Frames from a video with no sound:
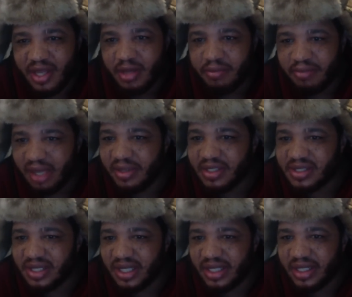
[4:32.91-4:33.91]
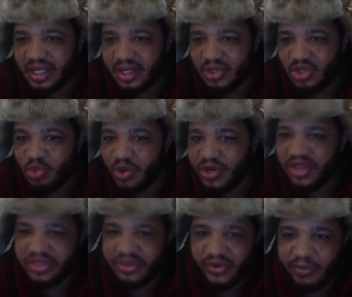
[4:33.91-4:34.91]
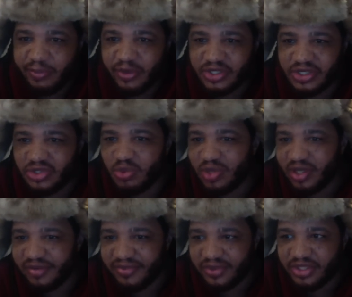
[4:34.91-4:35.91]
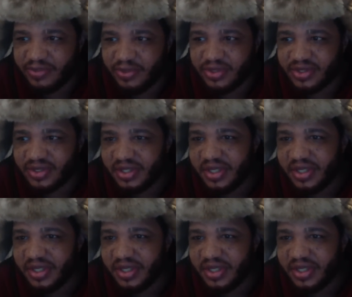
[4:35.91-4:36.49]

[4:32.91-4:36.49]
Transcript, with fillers: Maybe send do one in third person, do one in first person.